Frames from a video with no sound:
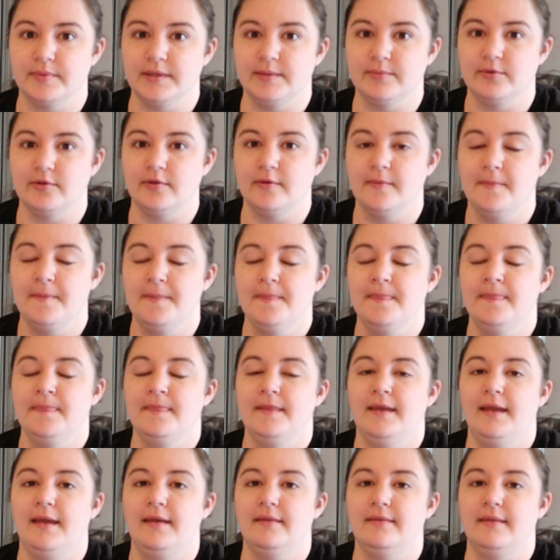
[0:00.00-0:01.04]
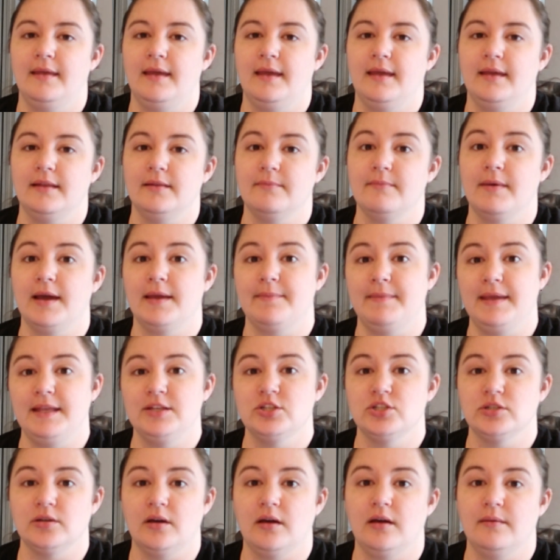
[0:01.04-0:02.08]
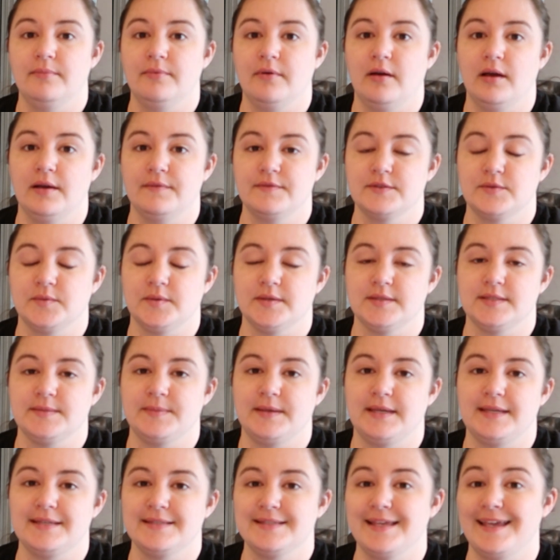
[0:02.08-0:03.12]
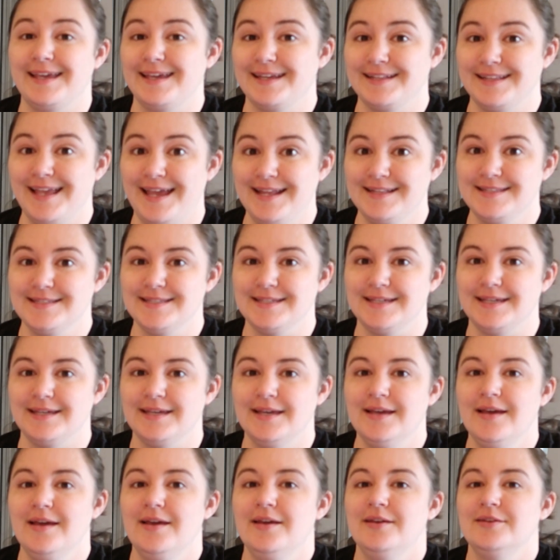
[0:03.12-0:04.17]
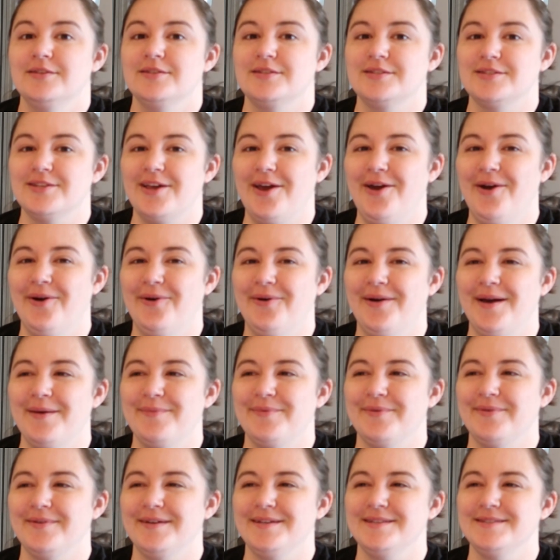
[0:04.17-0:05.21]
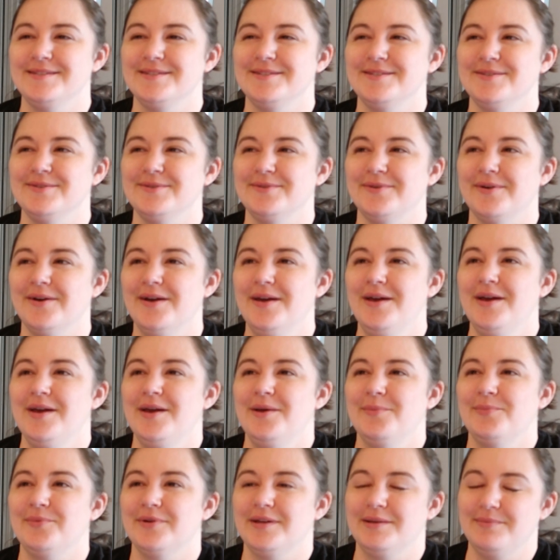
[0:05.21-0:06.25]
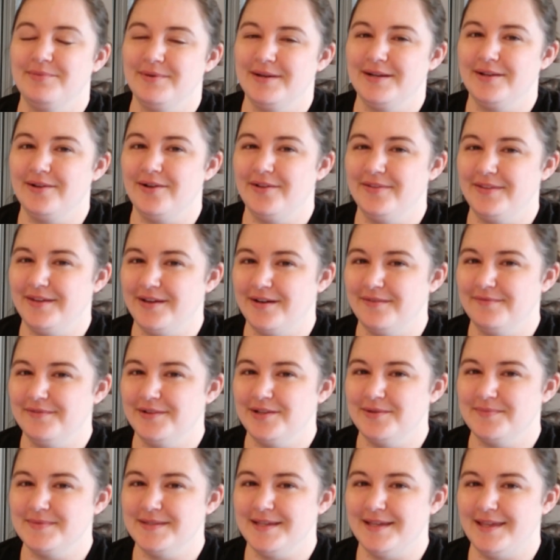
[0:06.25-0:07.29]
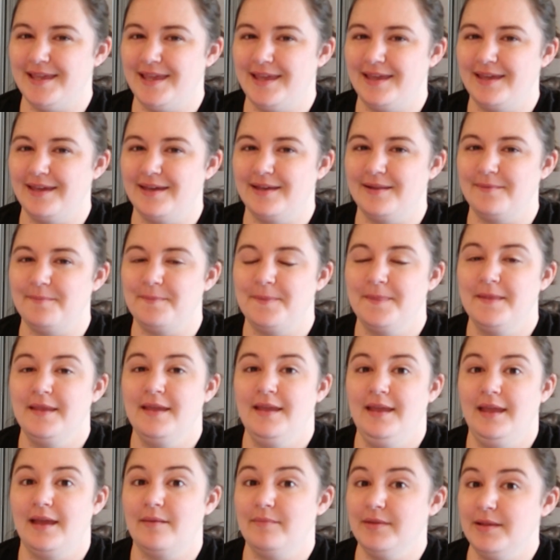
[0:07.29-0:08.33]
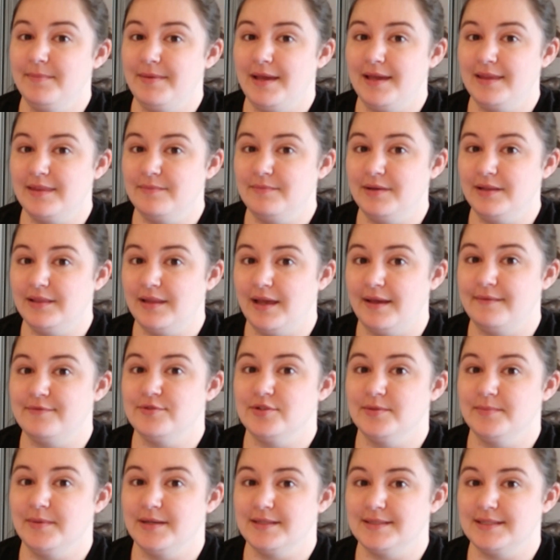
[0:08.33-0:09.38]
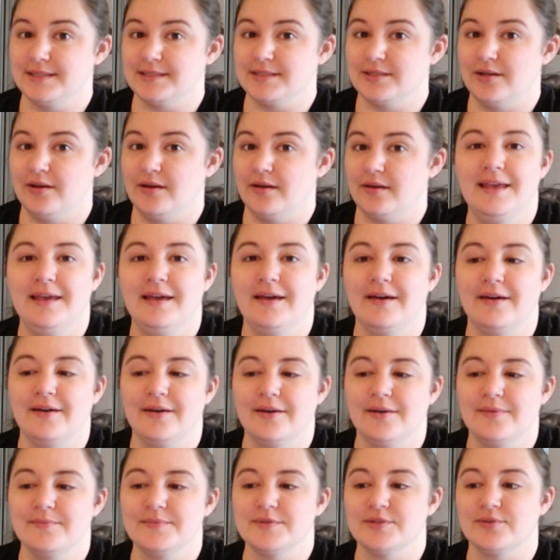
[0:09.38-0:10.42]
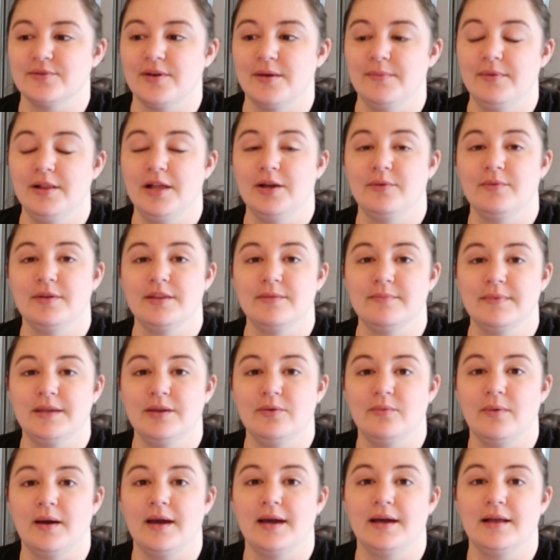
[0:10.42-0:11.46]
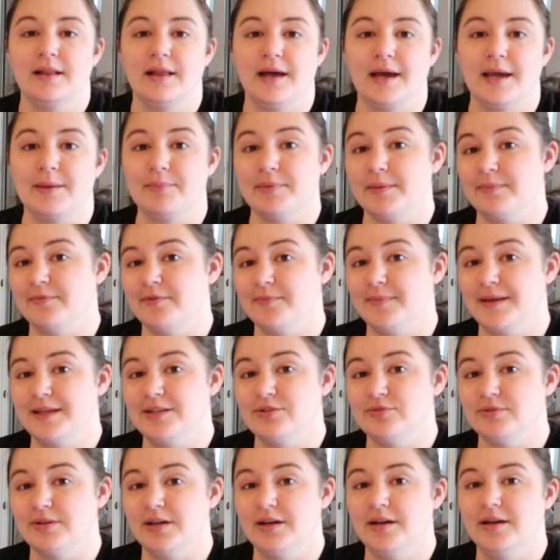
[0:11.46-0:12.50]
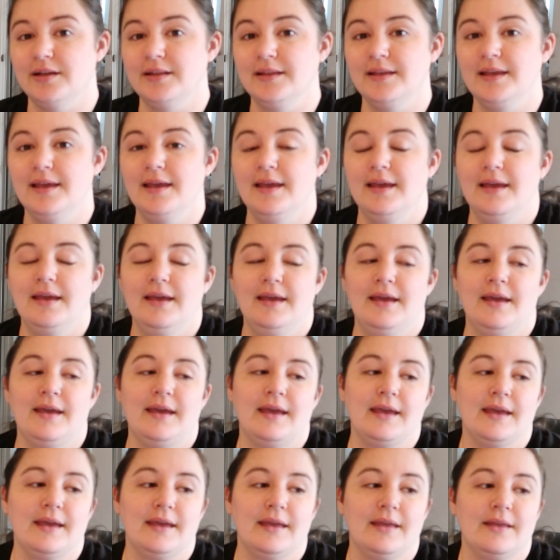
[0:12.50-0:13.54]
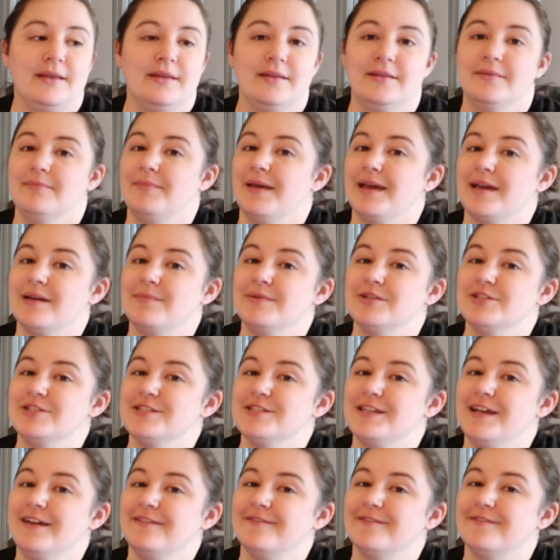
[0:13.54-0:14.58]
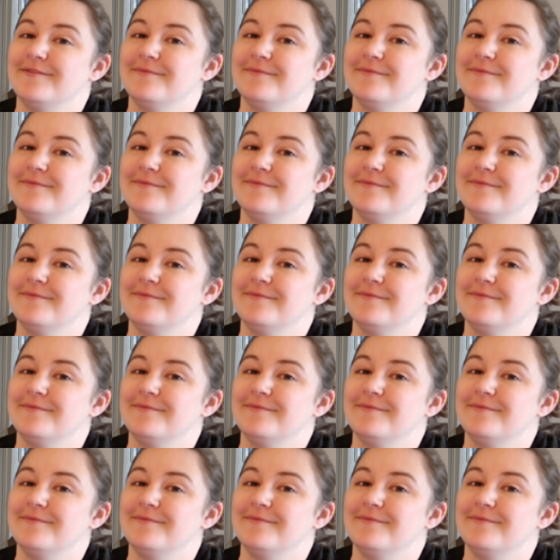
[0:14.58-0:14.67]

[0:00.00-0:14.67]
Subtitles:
people, and then my main shop off Squarespace and Etsy. So I'm going to pre-print all the envelopes I can. I'm going to pack them on live stream on TikTok, so come along with me while I prep for Patreon and pack a bunch of stuff.